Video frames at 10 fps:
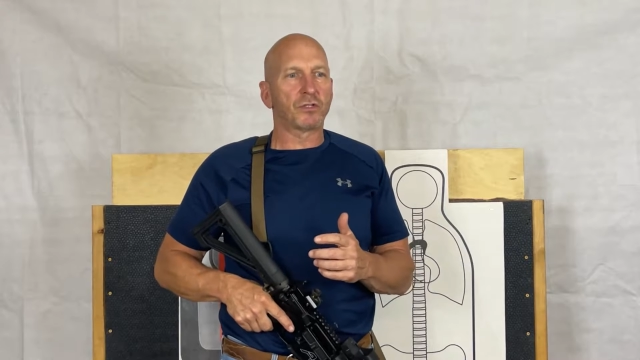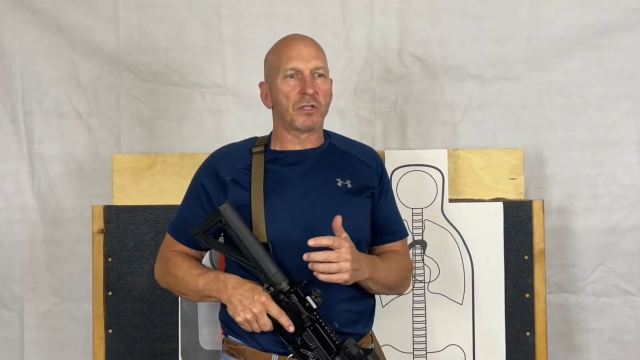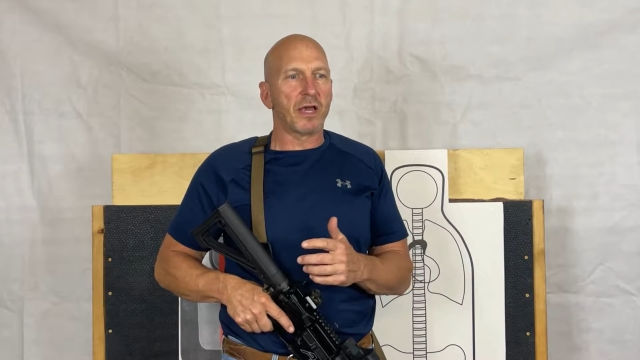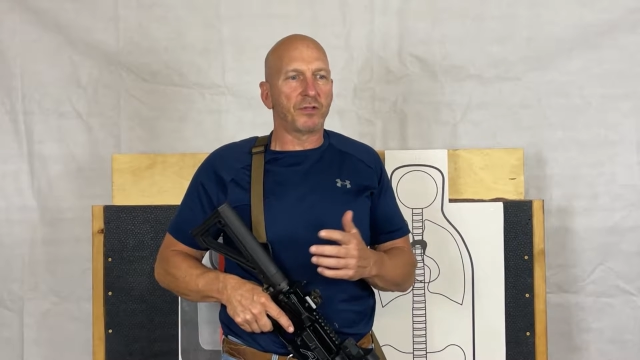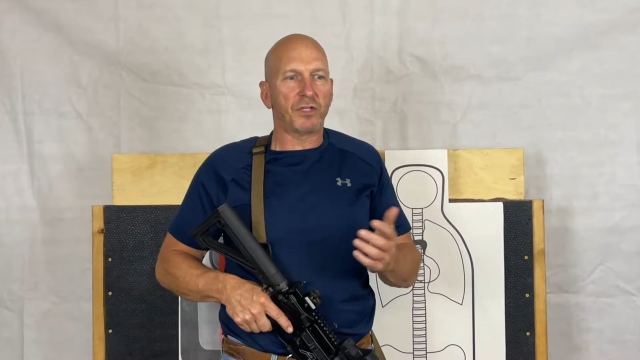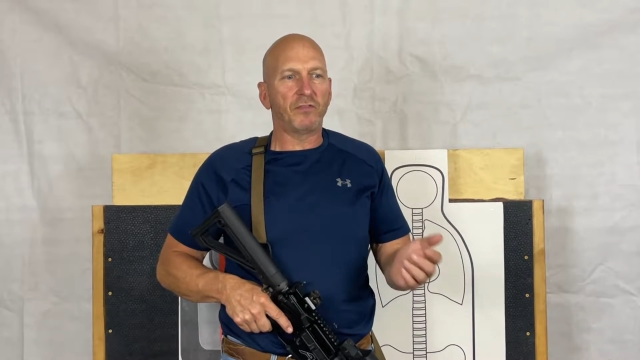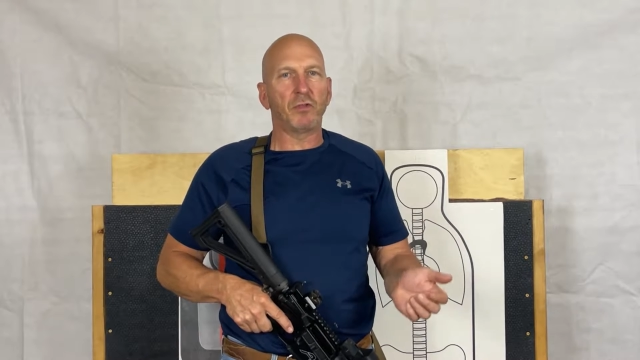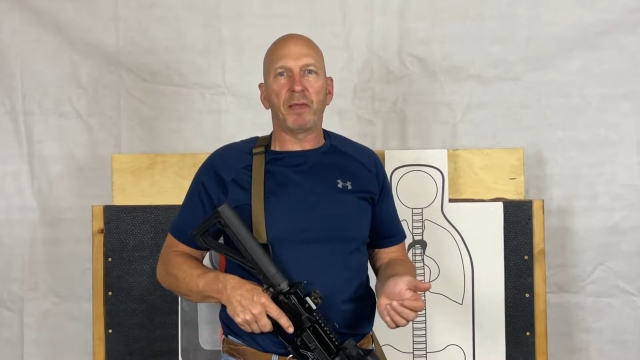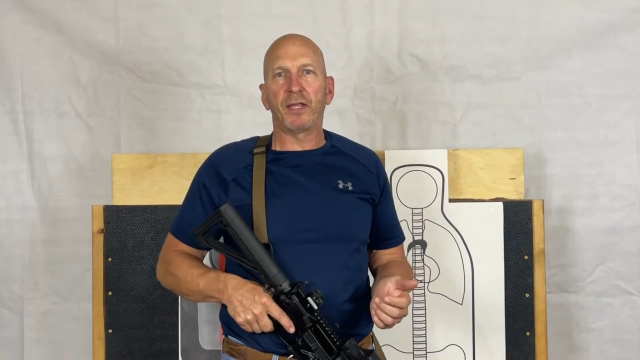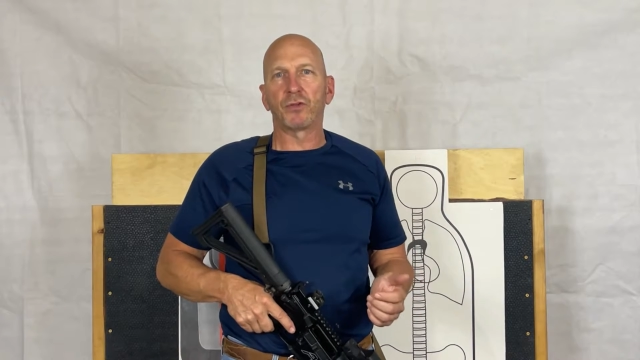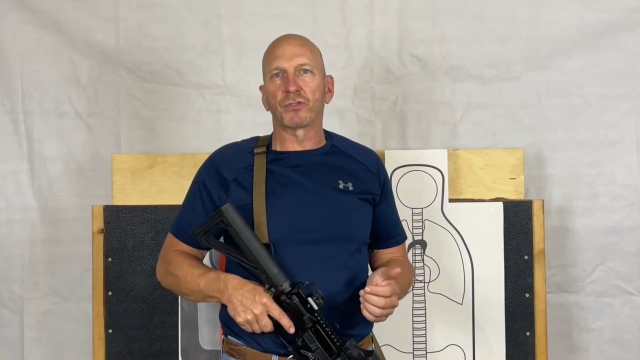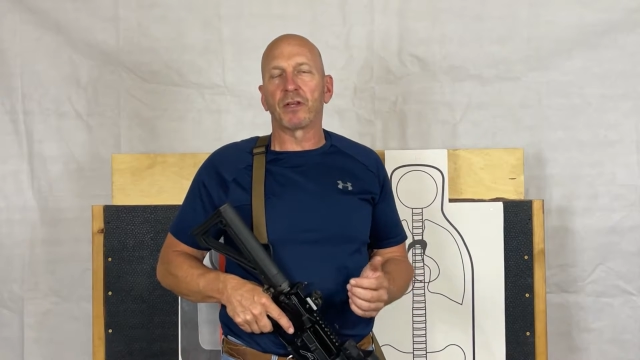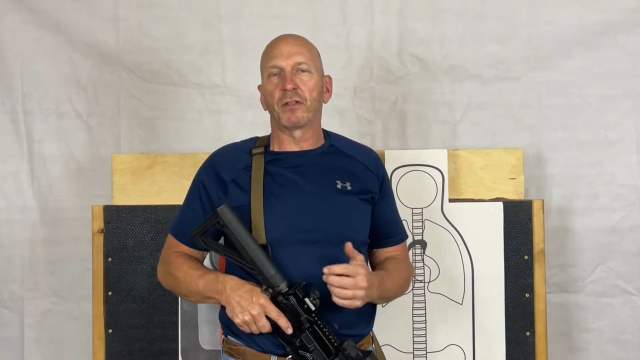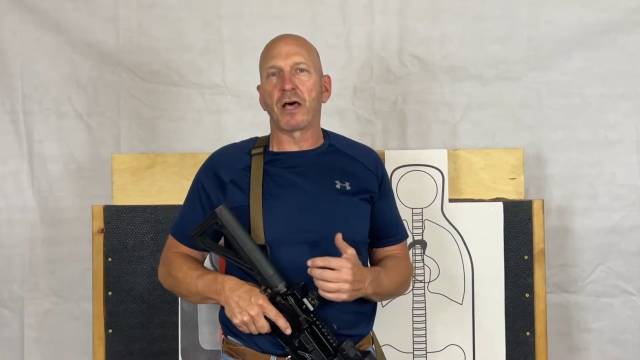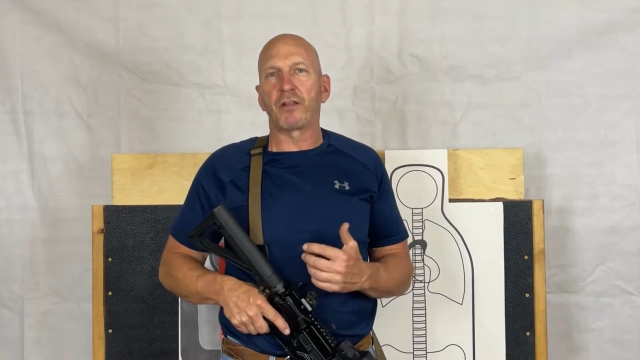a lot of safety manuals and
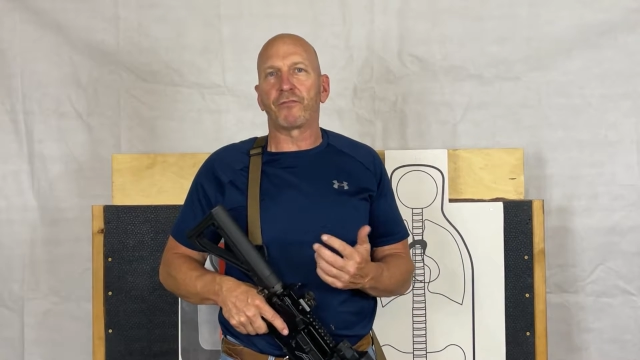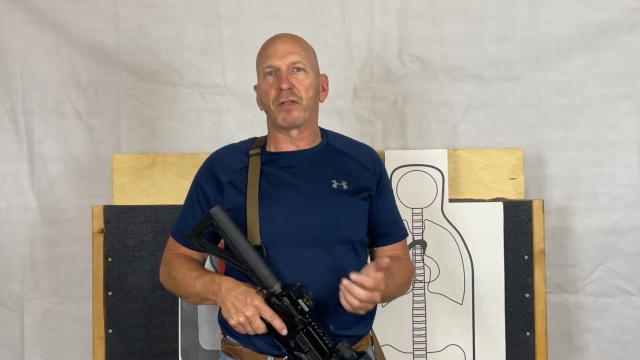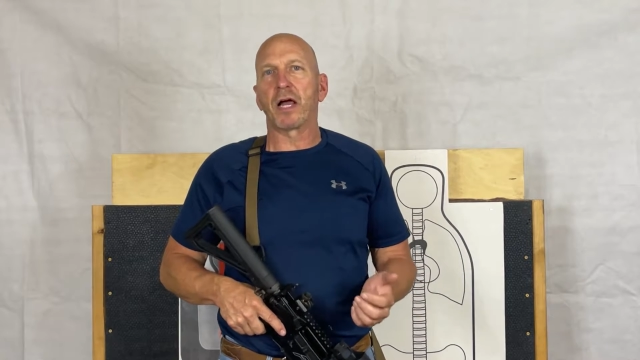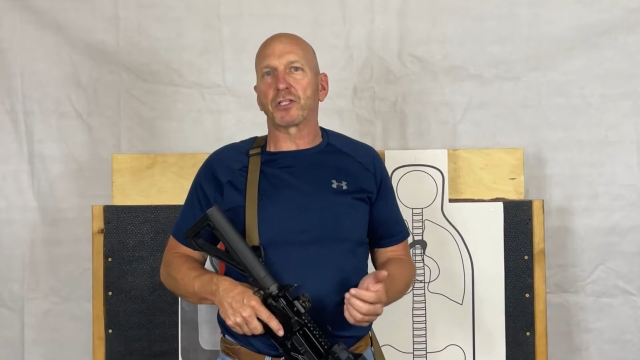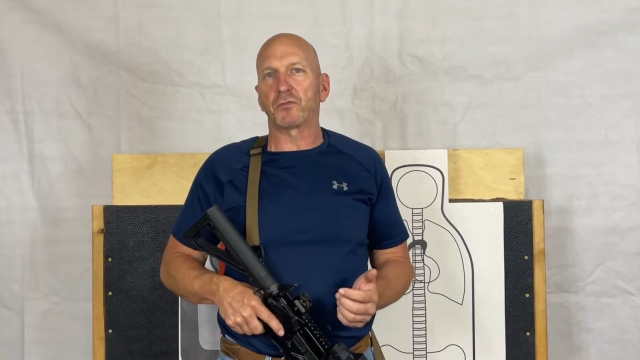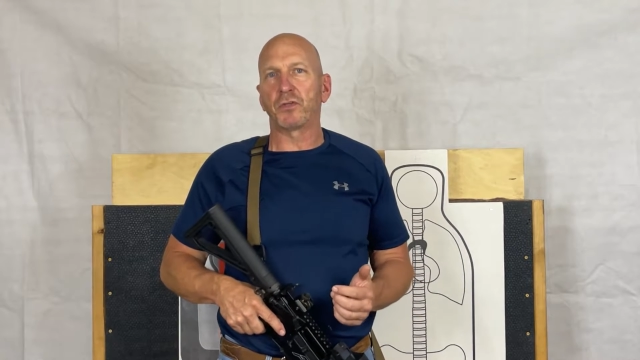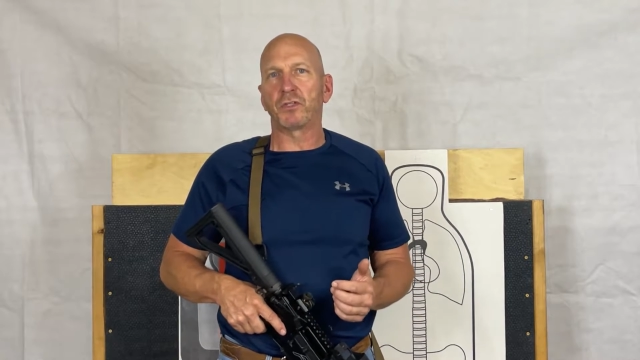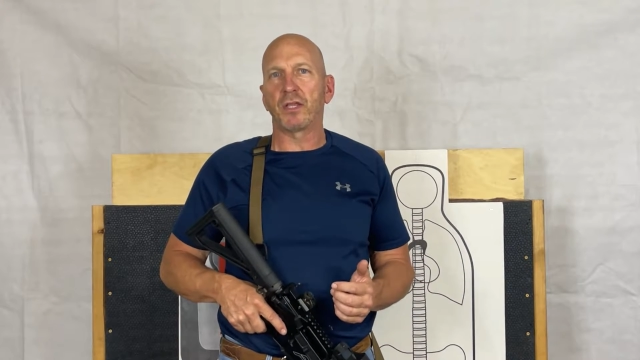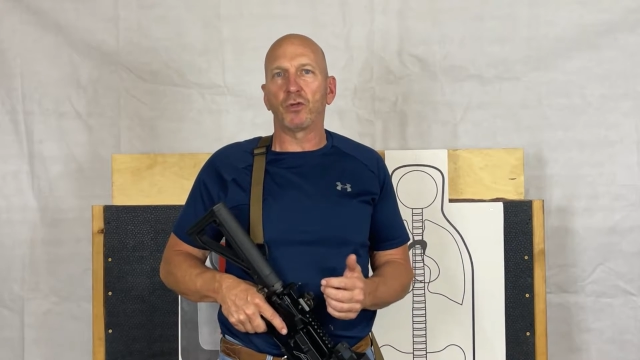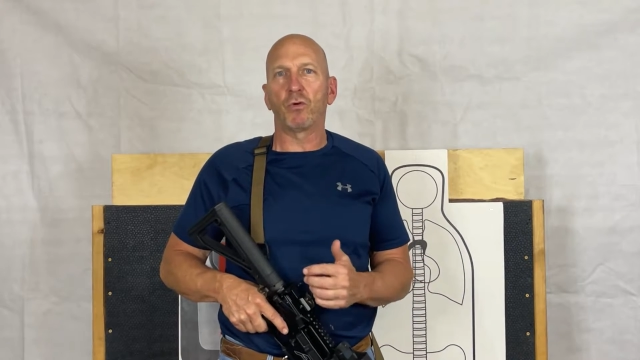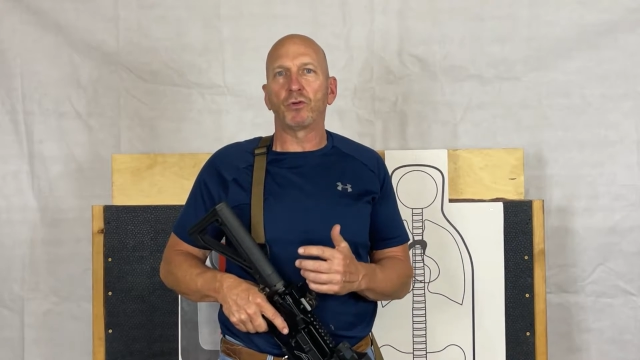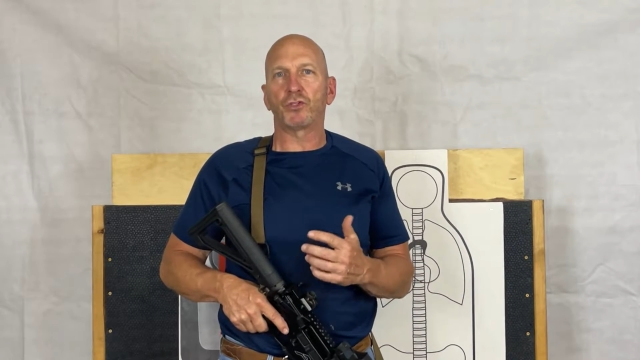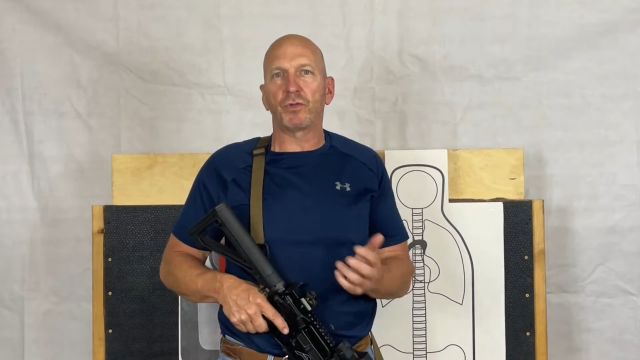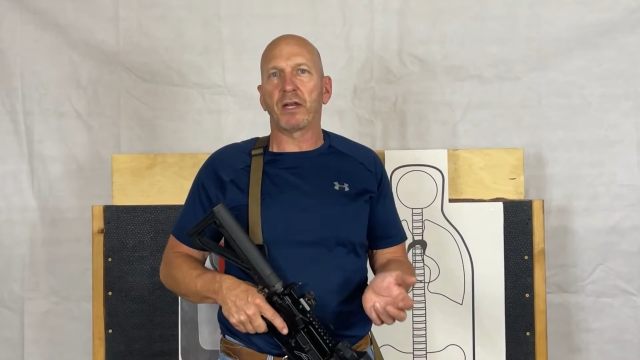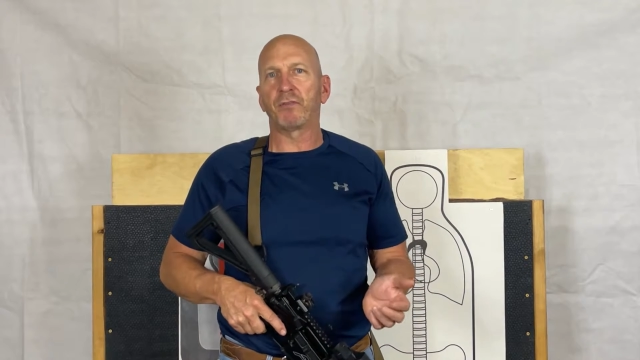a lot of philosophies that you always
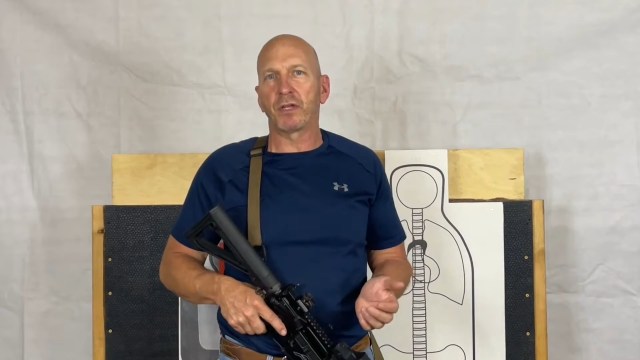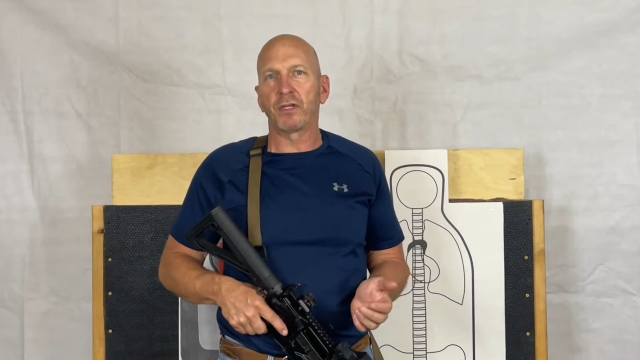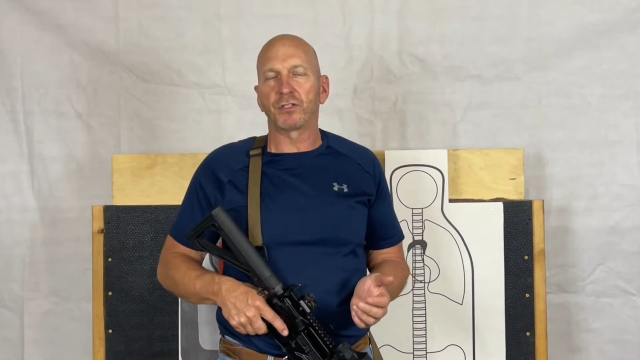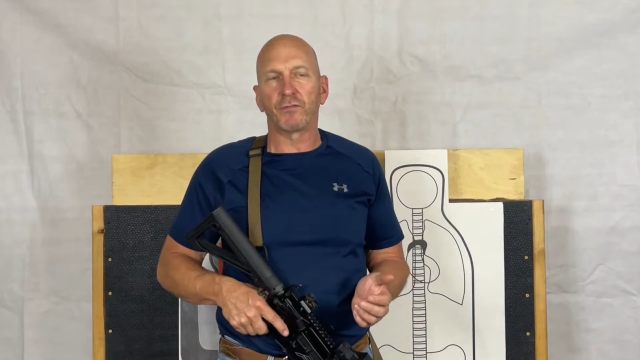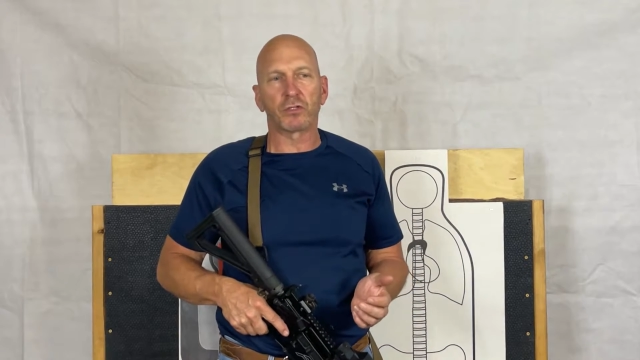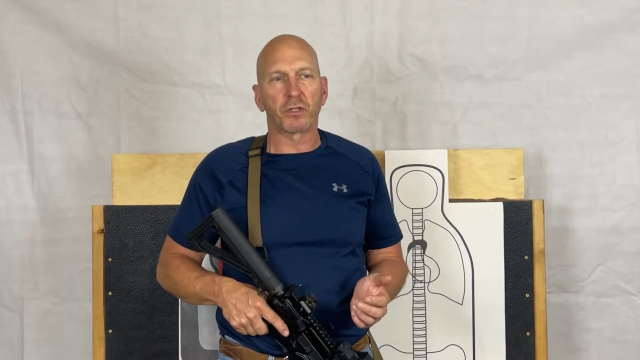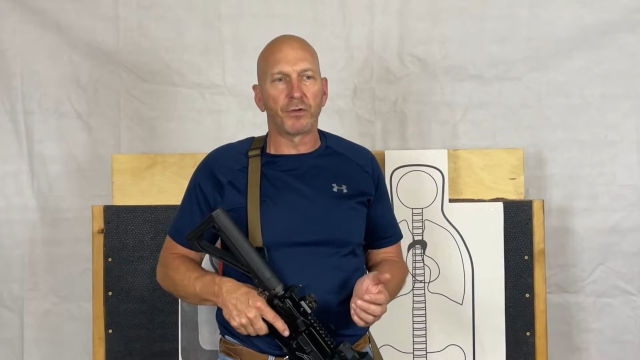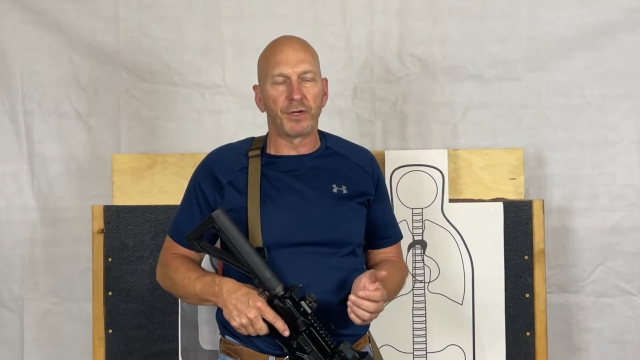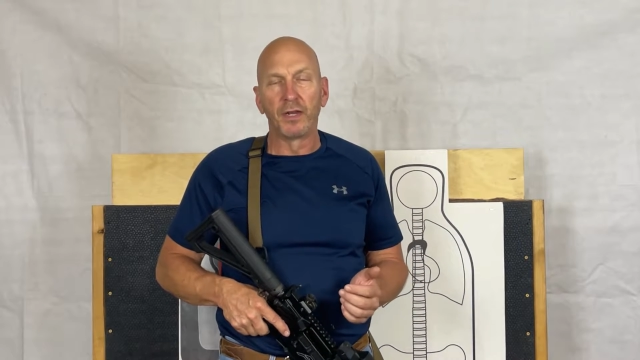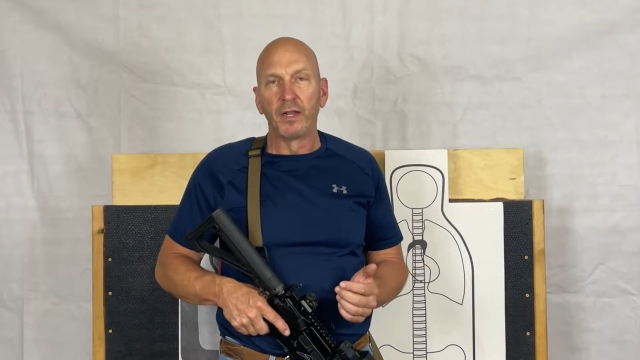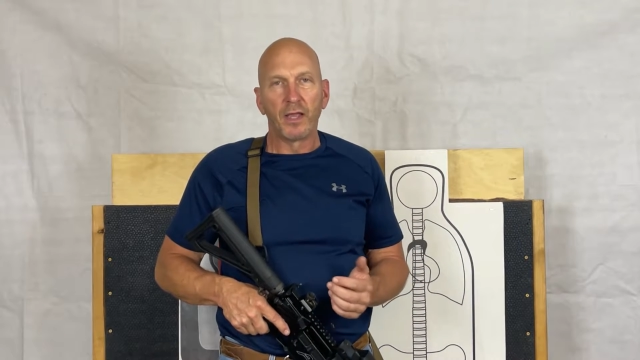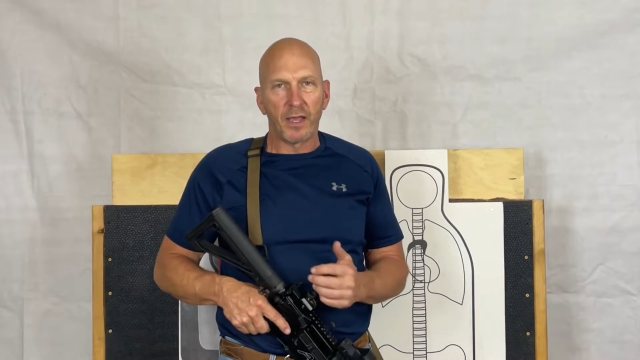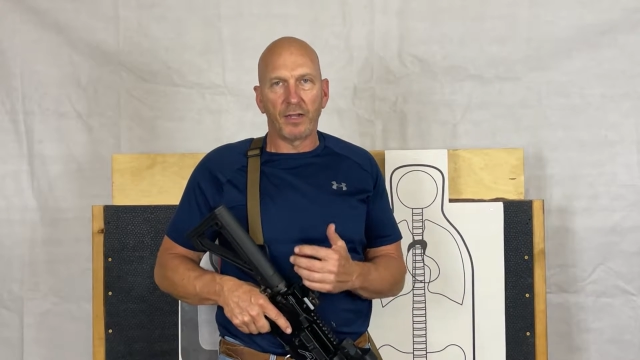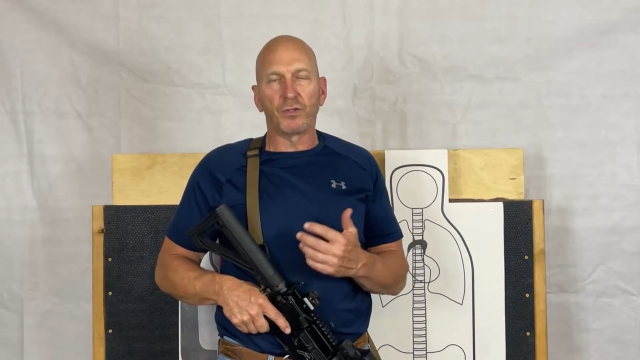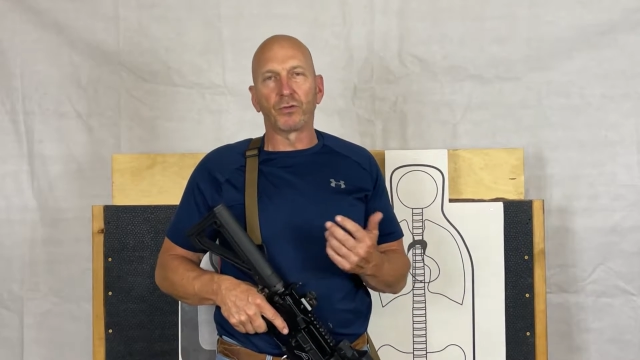treat every gun as if it's loaded. And
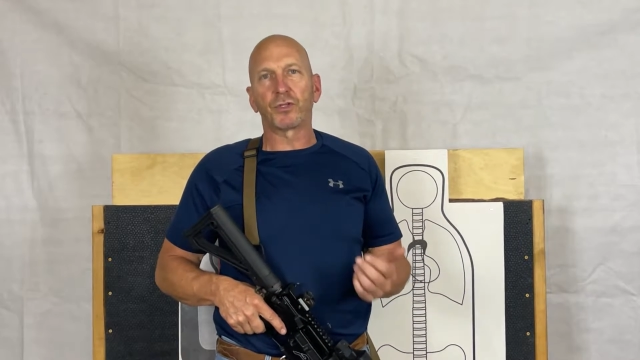I don't